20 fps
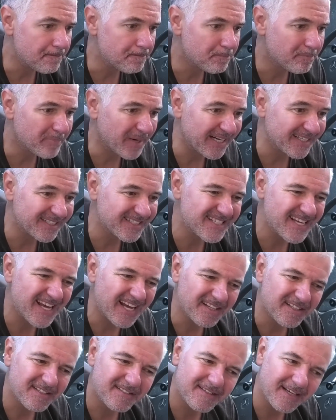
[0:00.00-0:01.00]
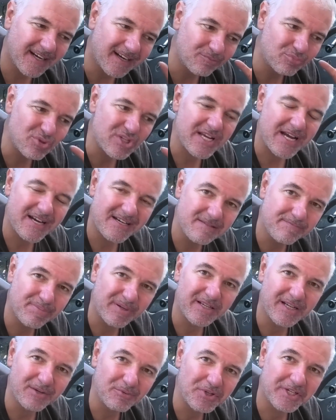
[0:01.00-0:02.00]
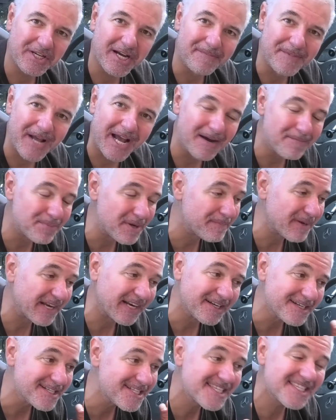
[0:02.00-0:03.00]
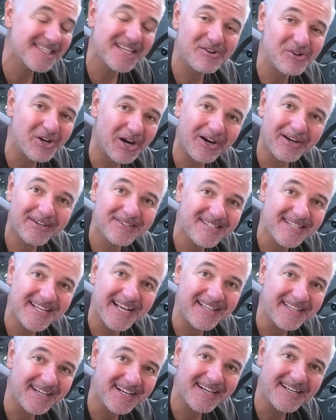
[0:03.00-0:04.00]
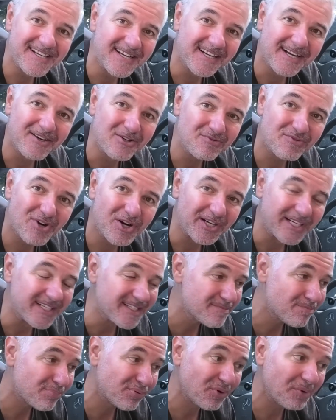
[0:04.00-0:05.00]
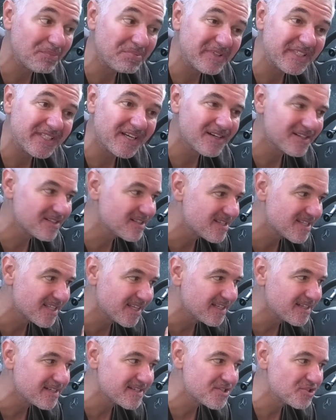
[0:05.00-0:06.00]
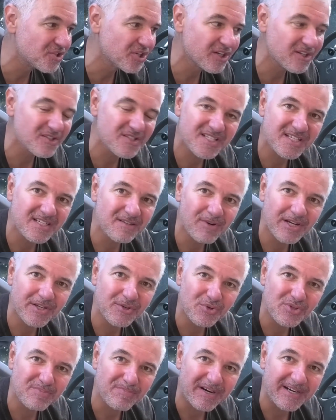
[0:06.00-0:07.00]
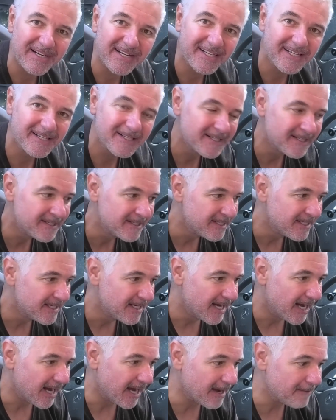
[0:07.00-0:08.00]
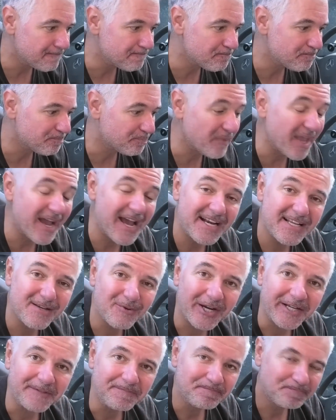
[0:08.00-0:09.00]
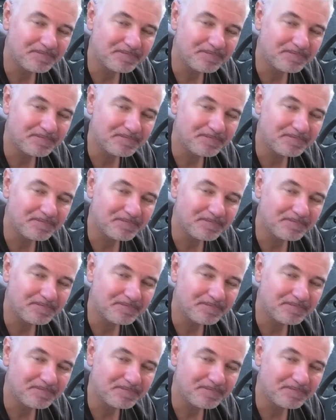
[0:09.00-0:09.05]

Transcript: but yeah, I was hoping it would come out a bit better. It's so hard to get the clear coat right. It's probably the hardest thing because you can't see where you're spraying it. Anyway,